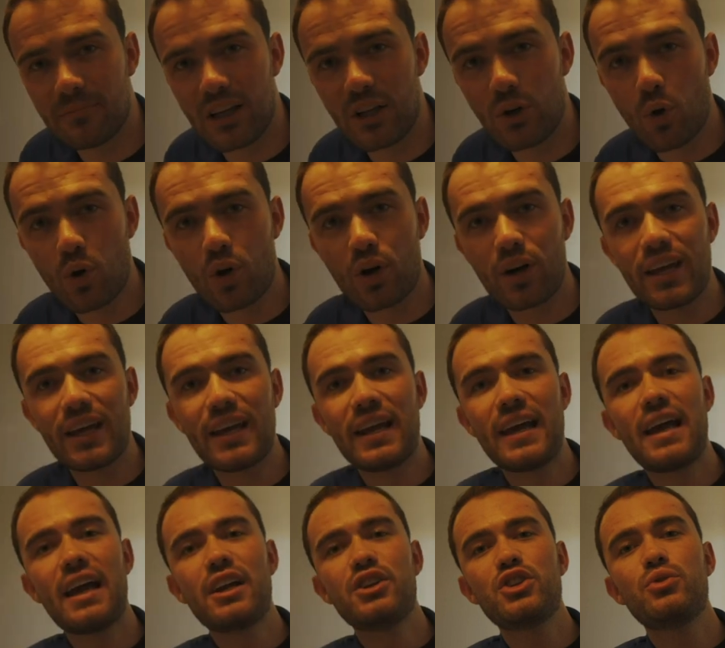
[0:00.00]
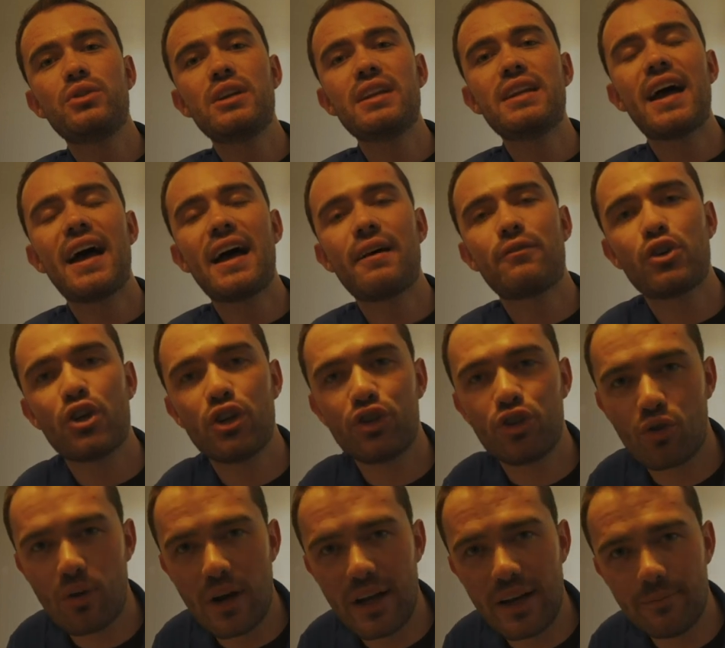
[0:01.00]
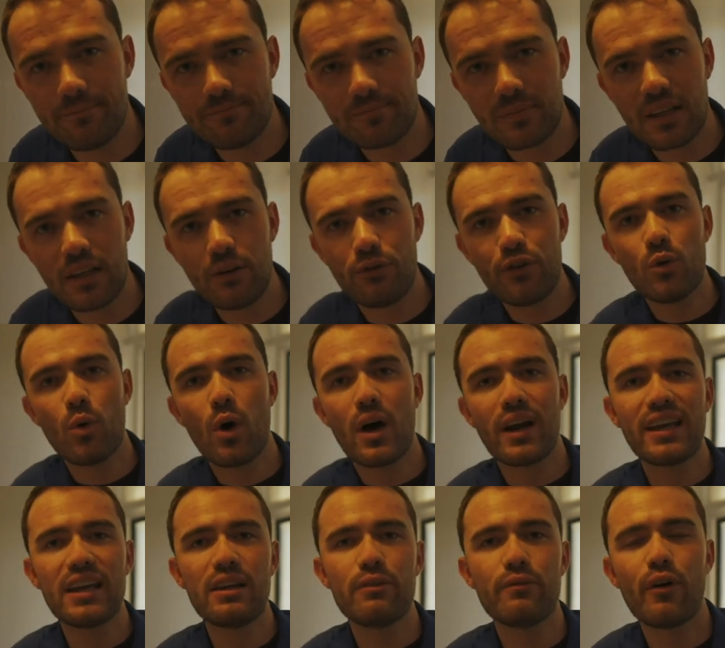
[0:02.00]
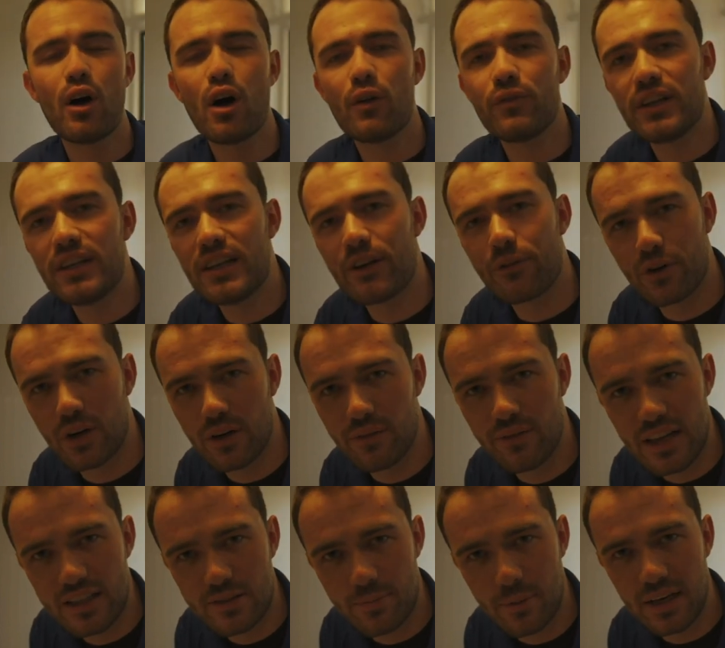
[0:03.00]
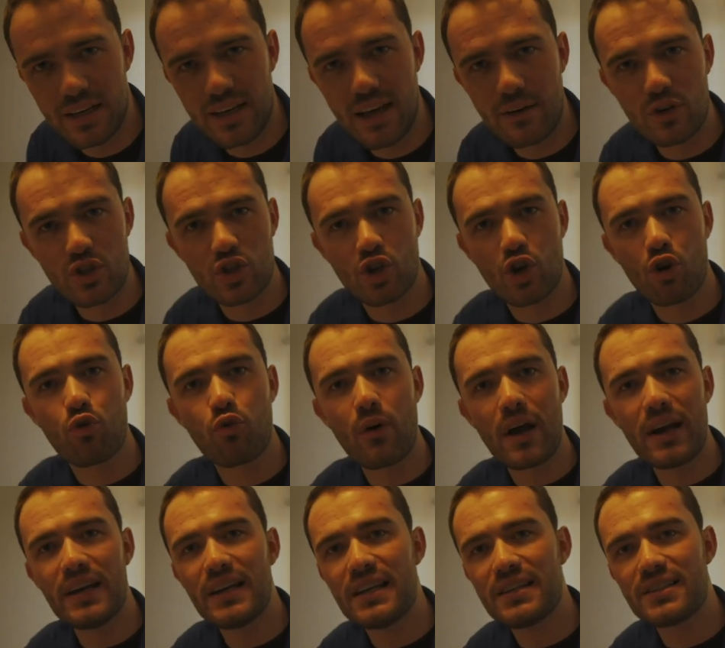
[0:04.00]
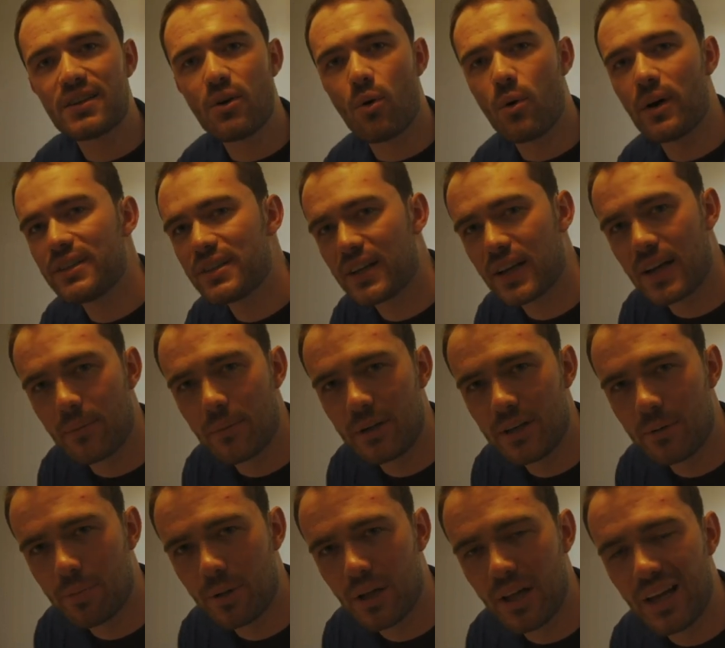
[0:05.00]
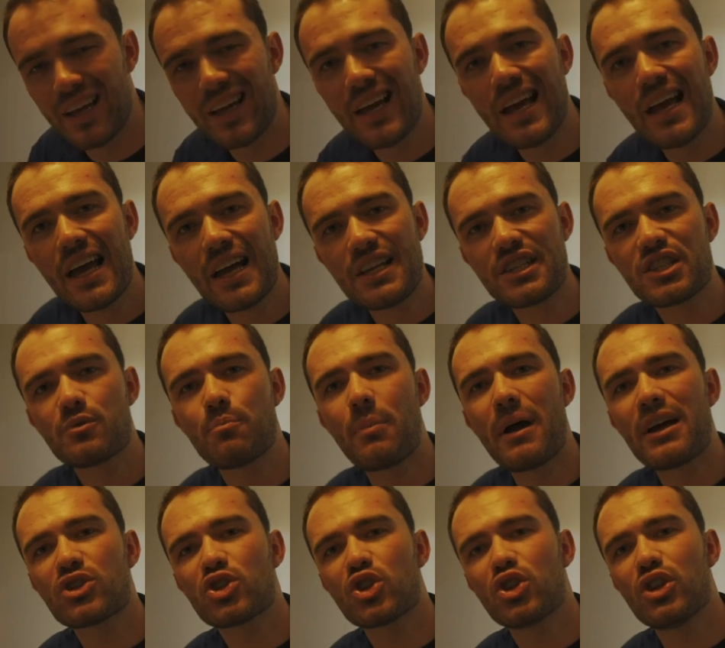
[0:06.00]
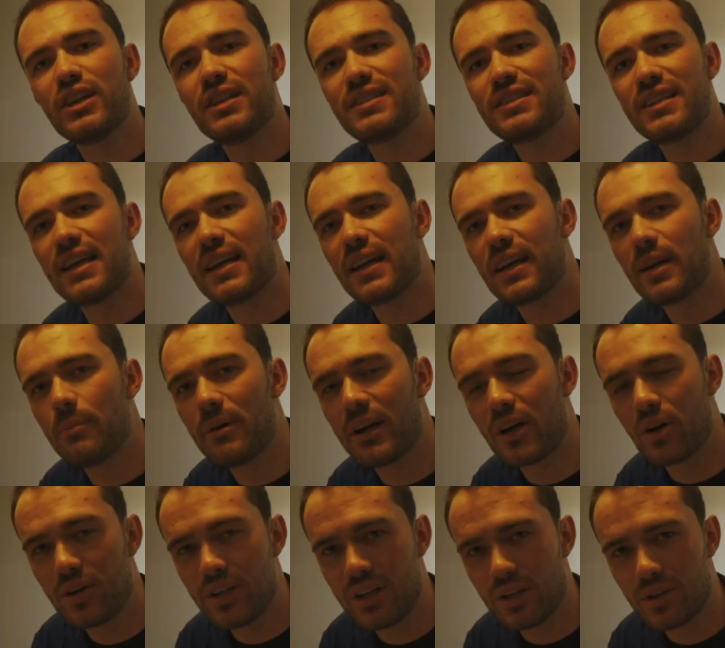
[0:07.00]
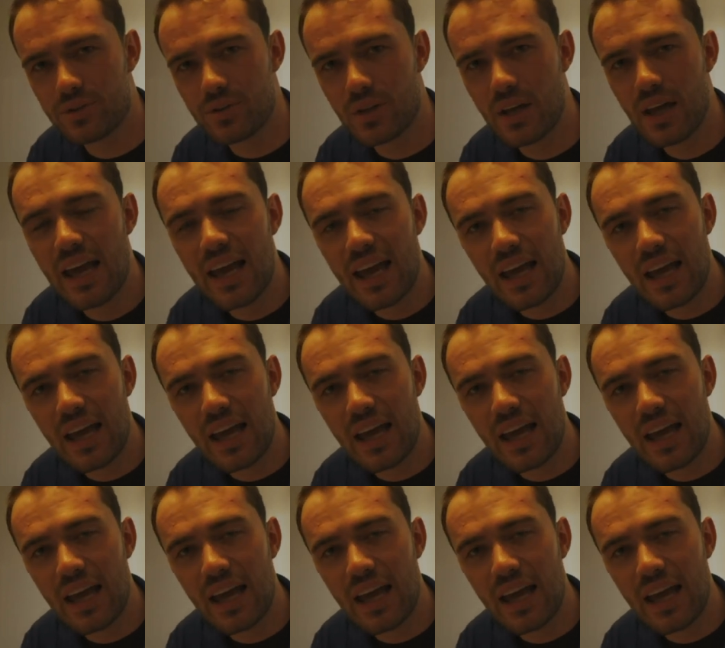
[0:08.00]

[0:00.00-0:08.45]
In order to get ahead, you need to have good credit. If you want to get involved in different investment endeavors, credit is going to come into play, especially to get into bigger deals.